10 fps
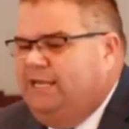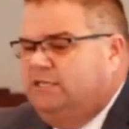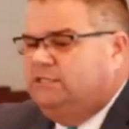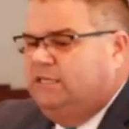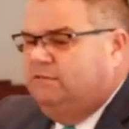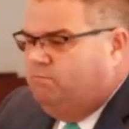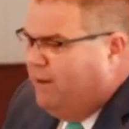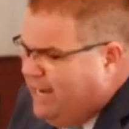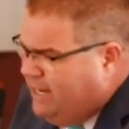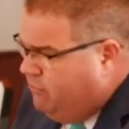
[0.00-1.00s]
and
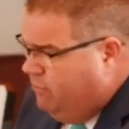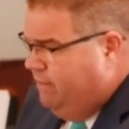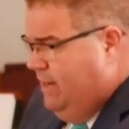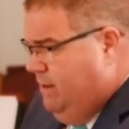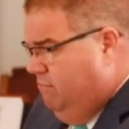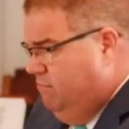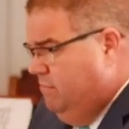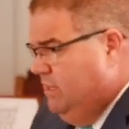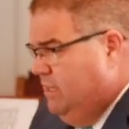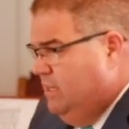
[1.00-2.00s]
pleaded with them,
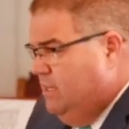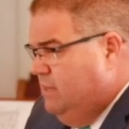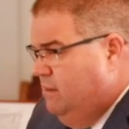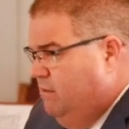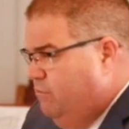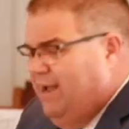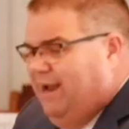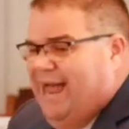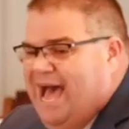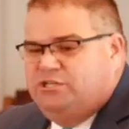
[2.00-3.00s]

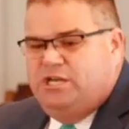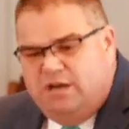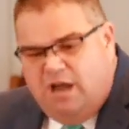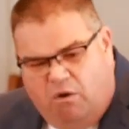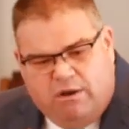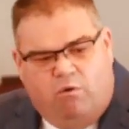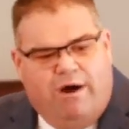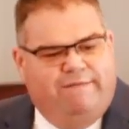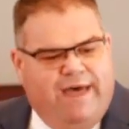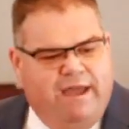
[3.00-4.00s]
realizing, knowing what
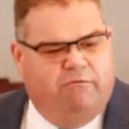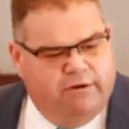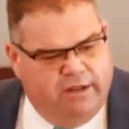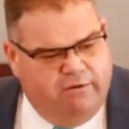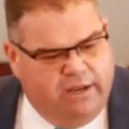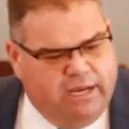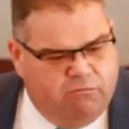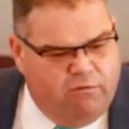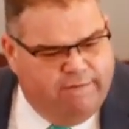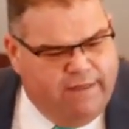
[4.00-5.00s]
they were doing and
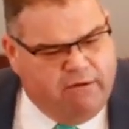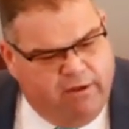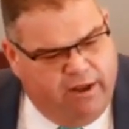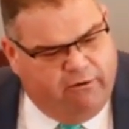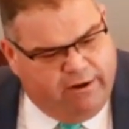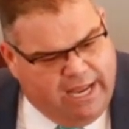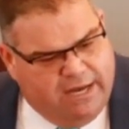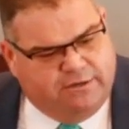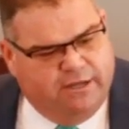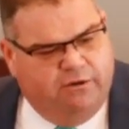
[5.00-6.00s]
what they were entering
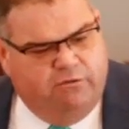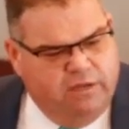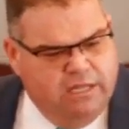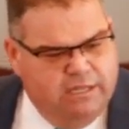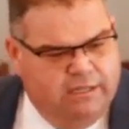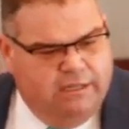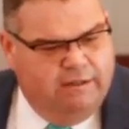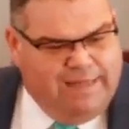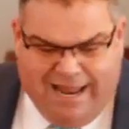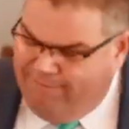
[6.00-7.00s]
into,
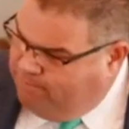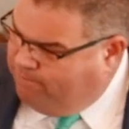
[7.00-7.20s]
that, that